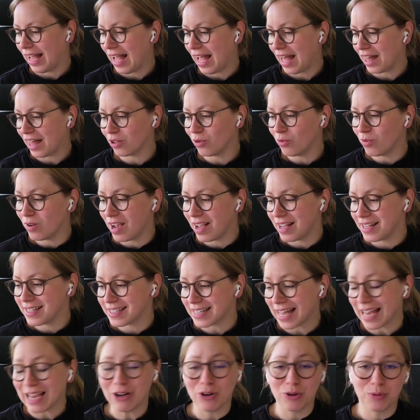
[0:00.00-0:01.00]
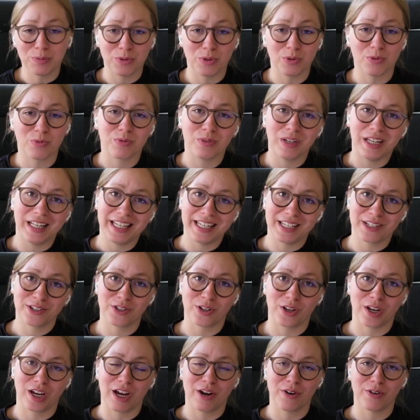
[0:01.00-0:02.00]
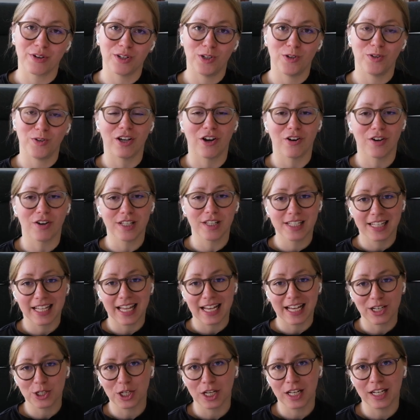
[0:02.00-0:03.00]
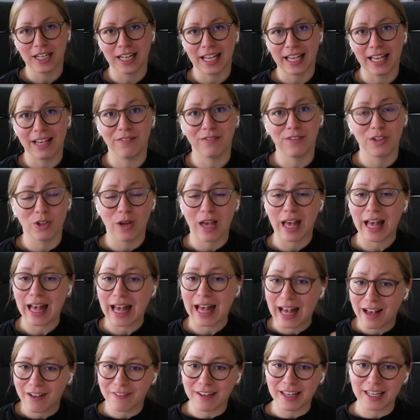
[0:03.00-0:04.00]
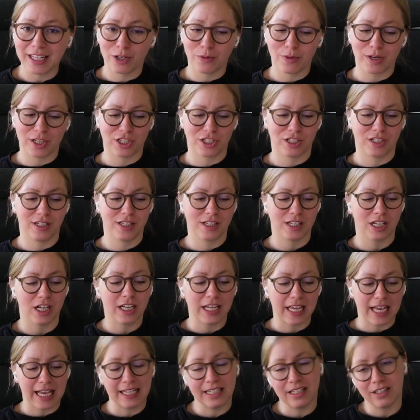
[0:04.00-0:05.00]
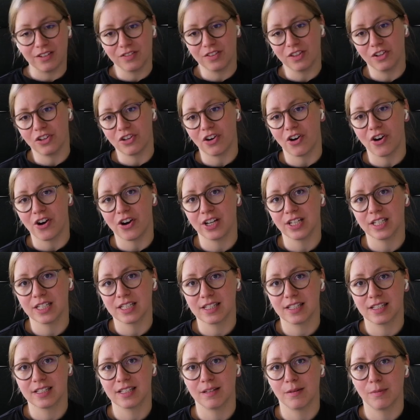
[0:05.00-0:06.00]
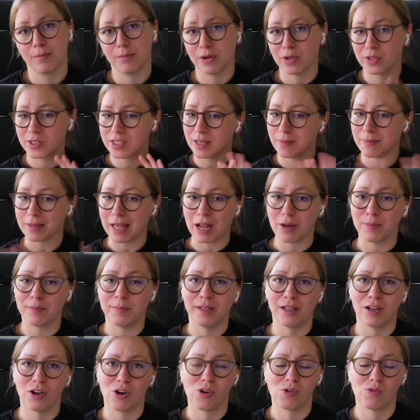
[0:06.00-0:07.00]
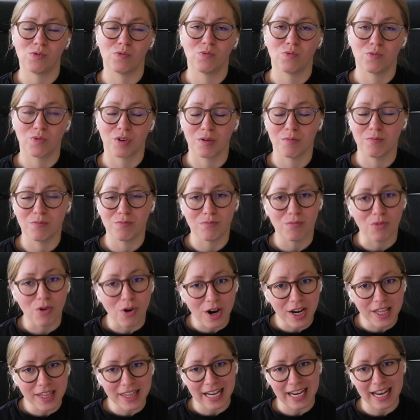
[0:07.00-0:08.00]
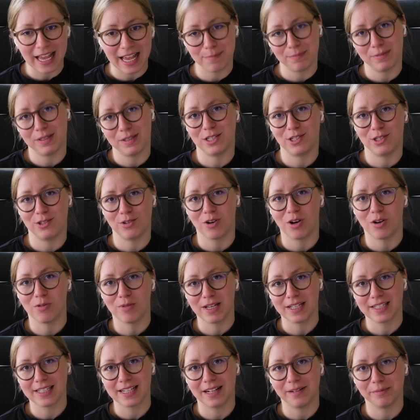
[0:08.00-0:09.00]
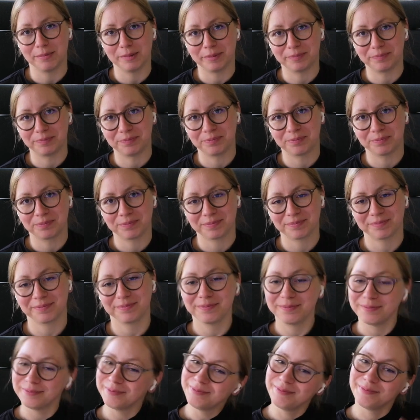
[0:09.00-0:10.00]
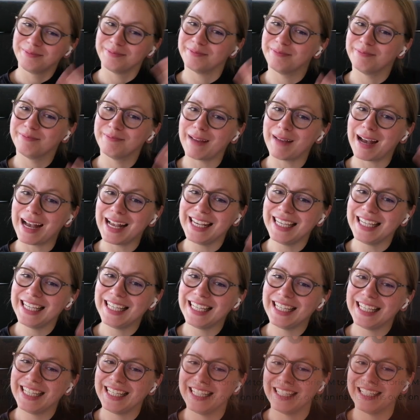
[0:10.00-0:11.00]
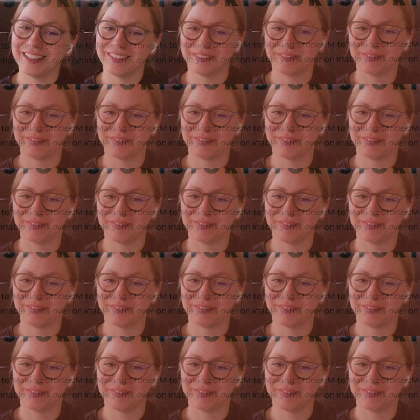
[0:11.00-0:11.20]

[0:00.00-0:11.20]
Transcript: Otherwise, I hope you really enjoy our new yarn selection. If you have any questions on any of the yarns, post them down below. We're more than happy to always help. Bye.